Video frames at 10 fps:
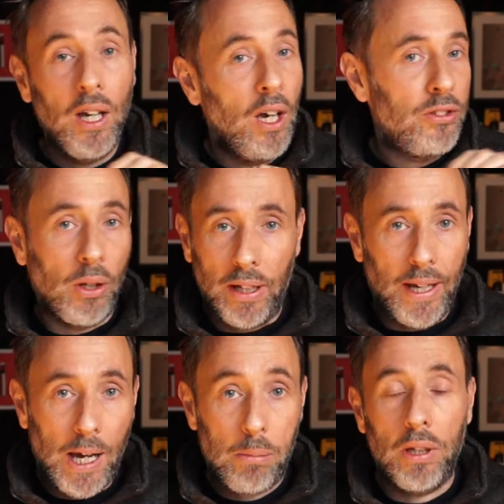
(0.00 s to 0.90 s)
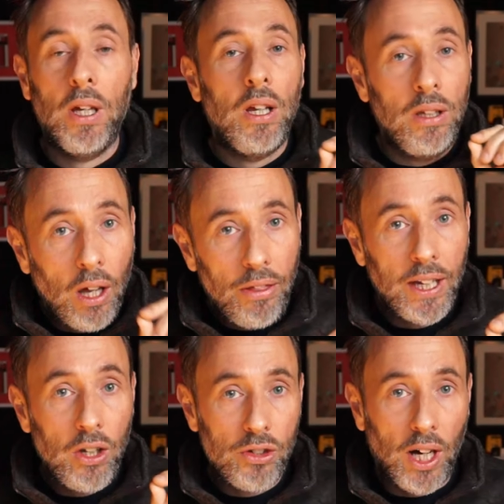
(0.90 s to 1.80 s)
Don't let it happen. Nothing in
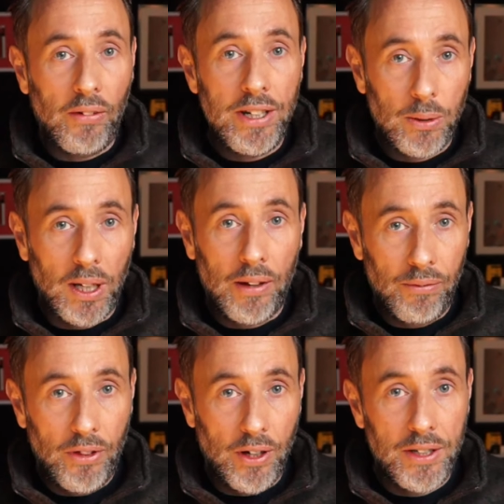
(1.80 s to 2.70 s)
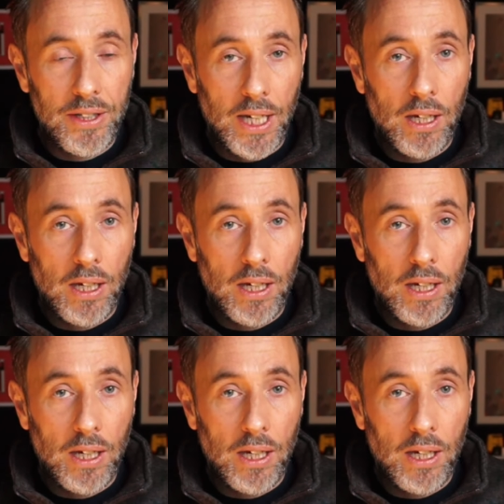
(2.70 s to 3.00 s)
your diary till 11:30.